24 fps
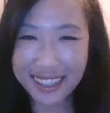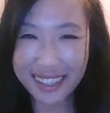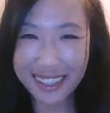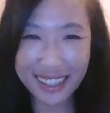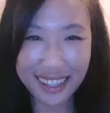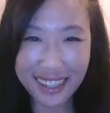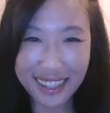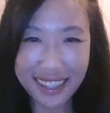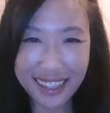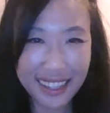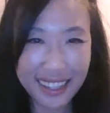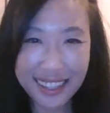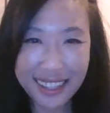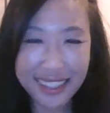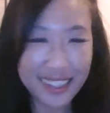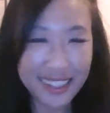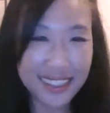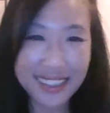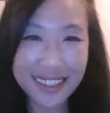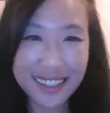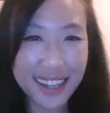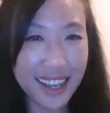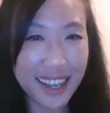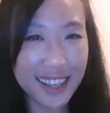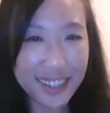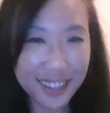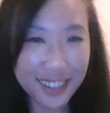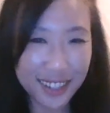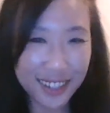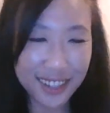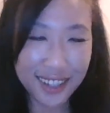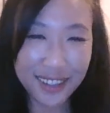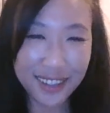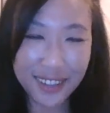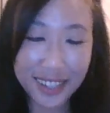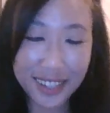It doesn't
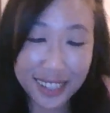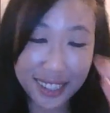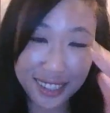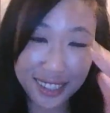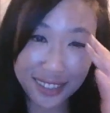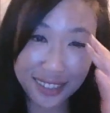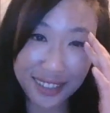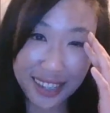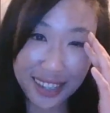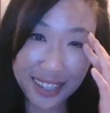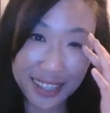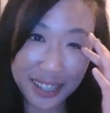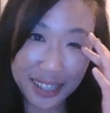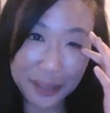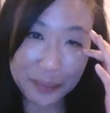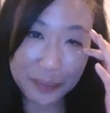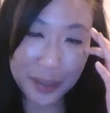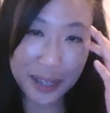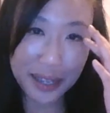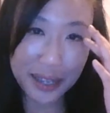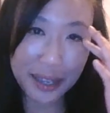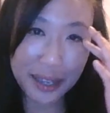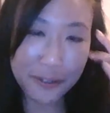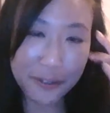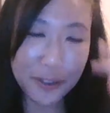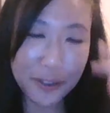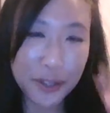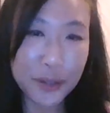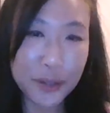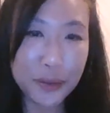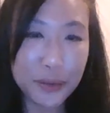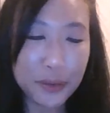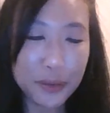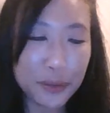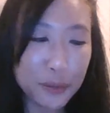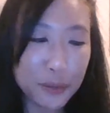answer the question directly. But if
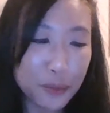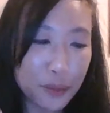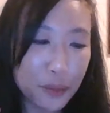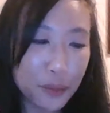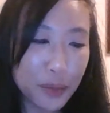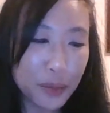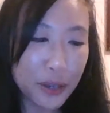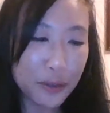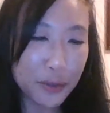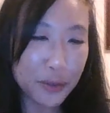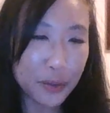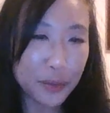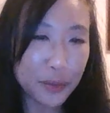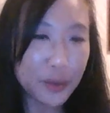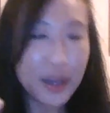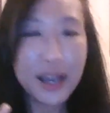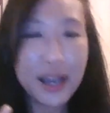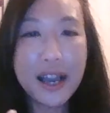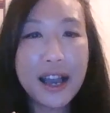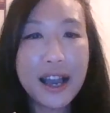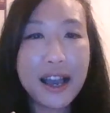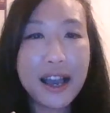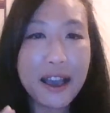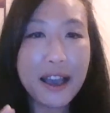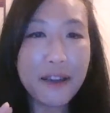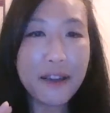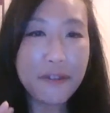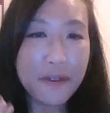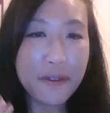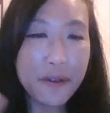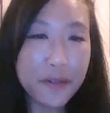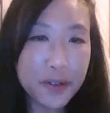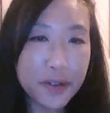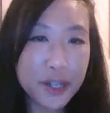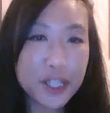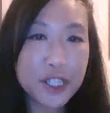you have
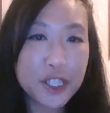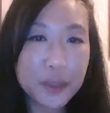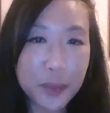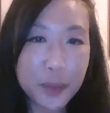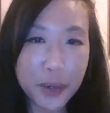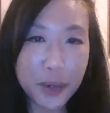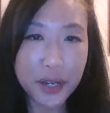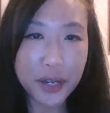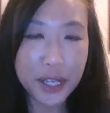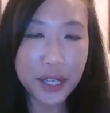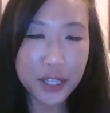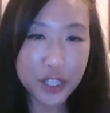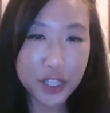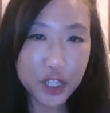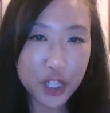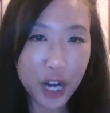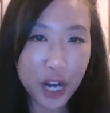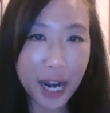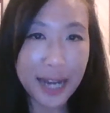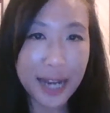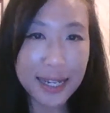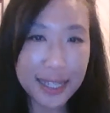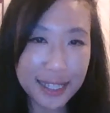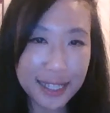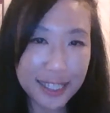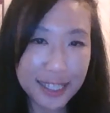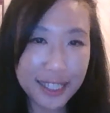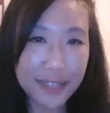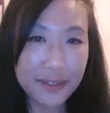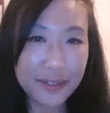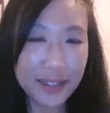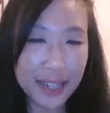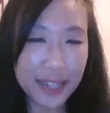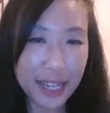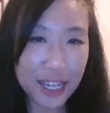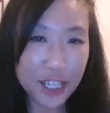ever experienced Chinese
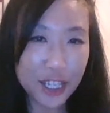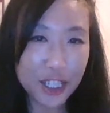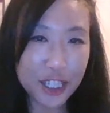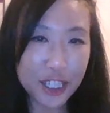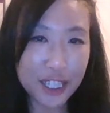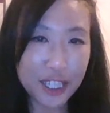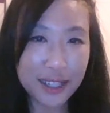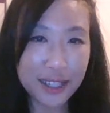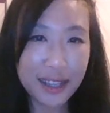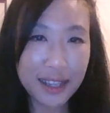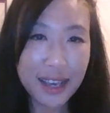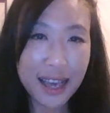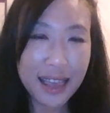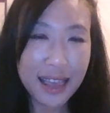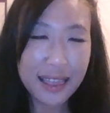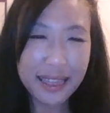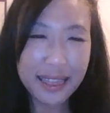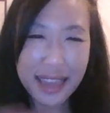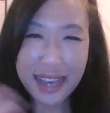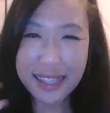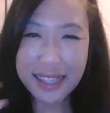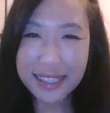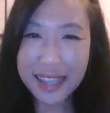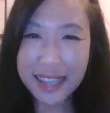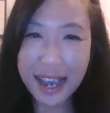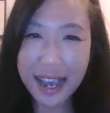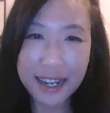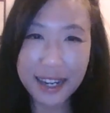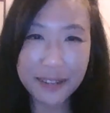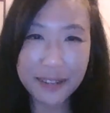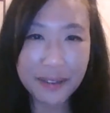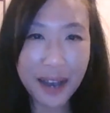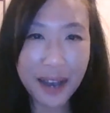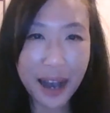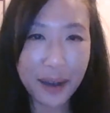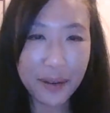divination, that's
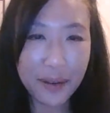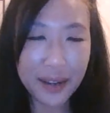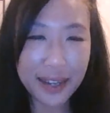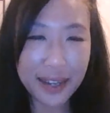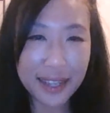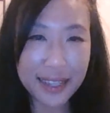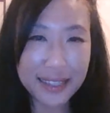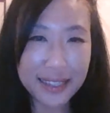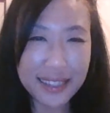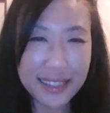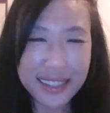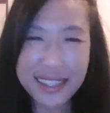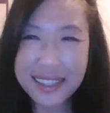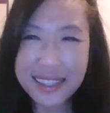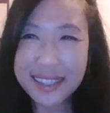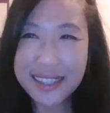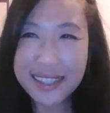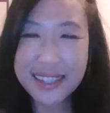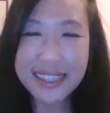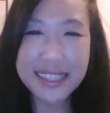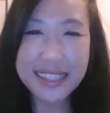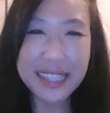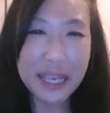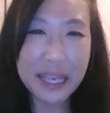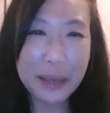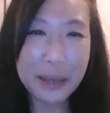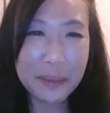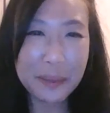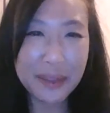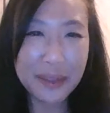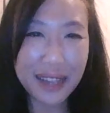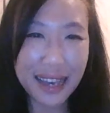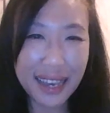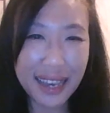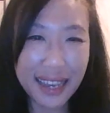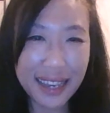kind of how it is. It doesn't seem
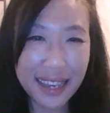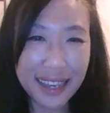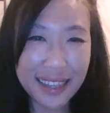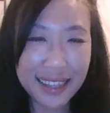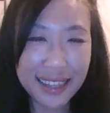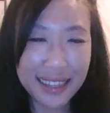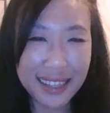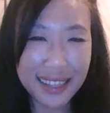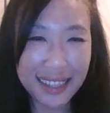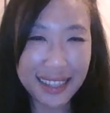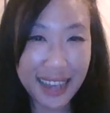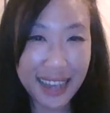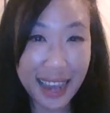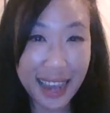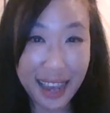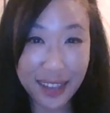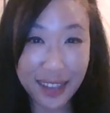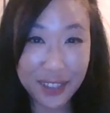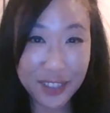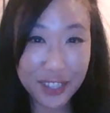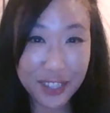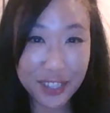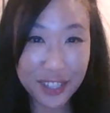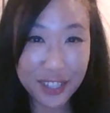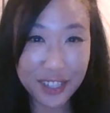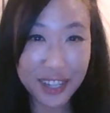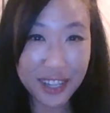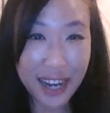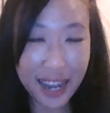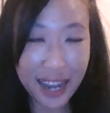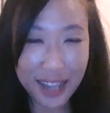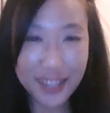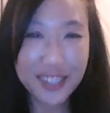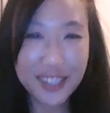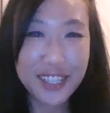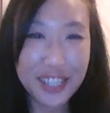like the answer
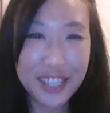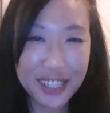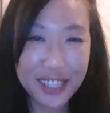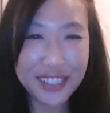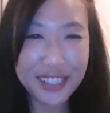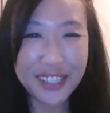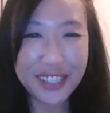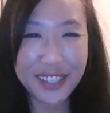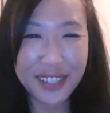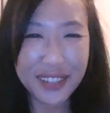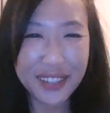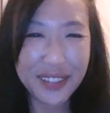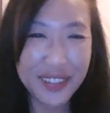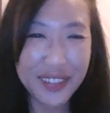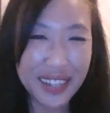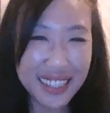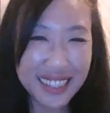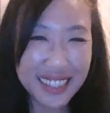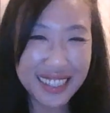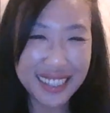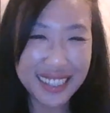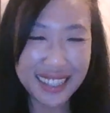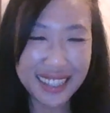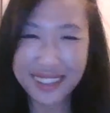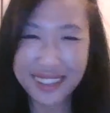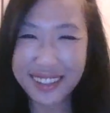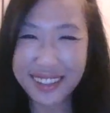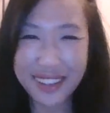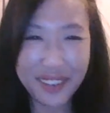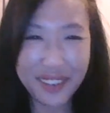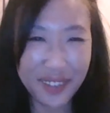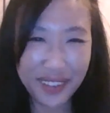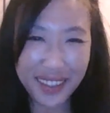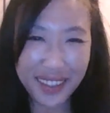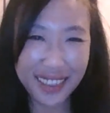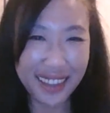answers your question. You're
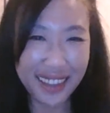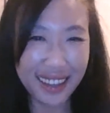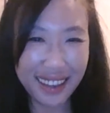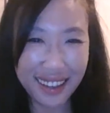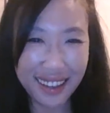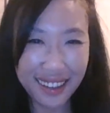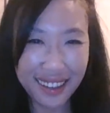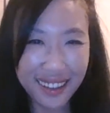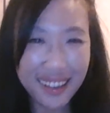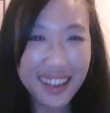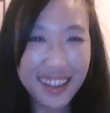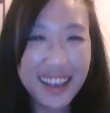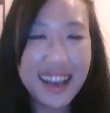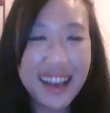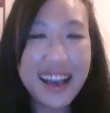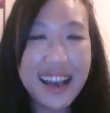like, what the hell?